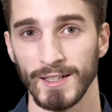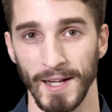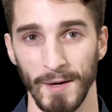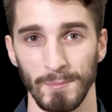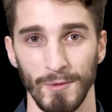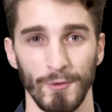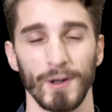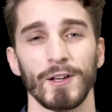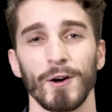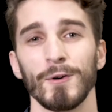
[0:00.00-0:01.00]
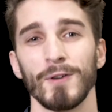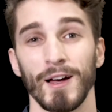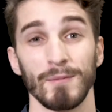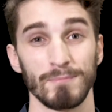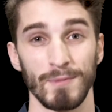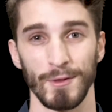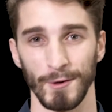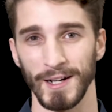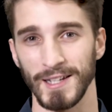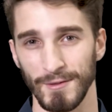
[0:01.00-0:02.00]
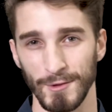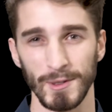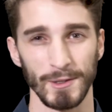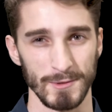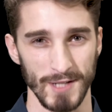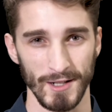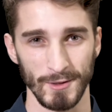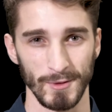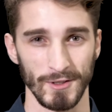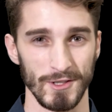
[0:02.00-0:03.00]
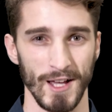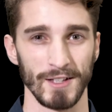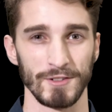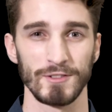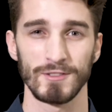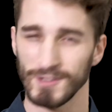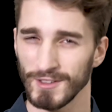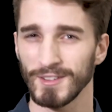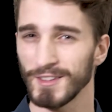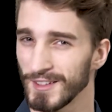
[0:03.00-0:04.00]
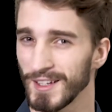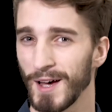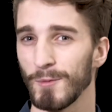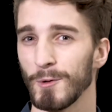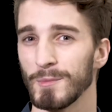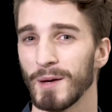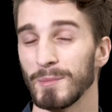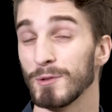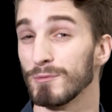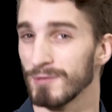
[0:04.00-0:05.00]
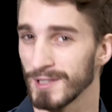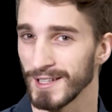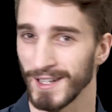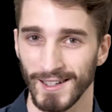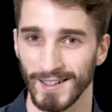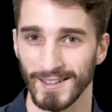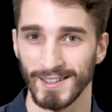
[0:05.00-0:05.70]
Now, before I go, I thought I'd give you a little tongue twister challenge just to see how warmed up you really are.